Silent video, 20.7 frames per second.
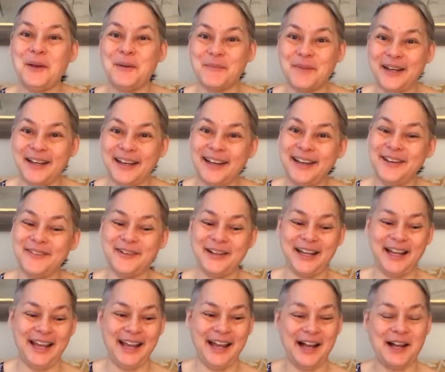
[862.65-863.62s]
But
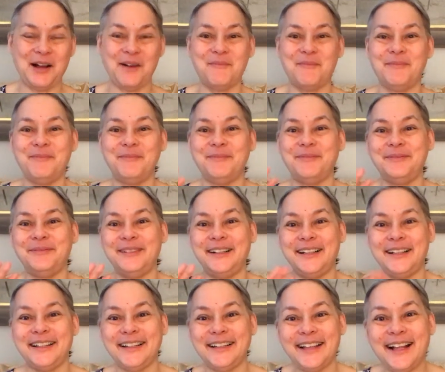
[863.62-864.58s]
anyway,
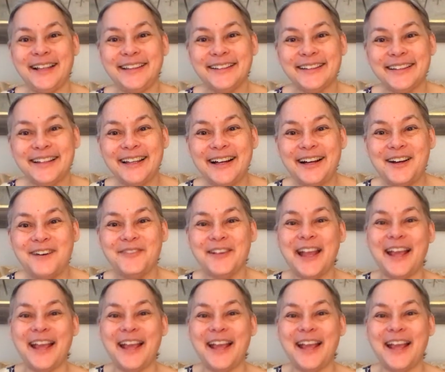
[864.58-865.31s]
lots of love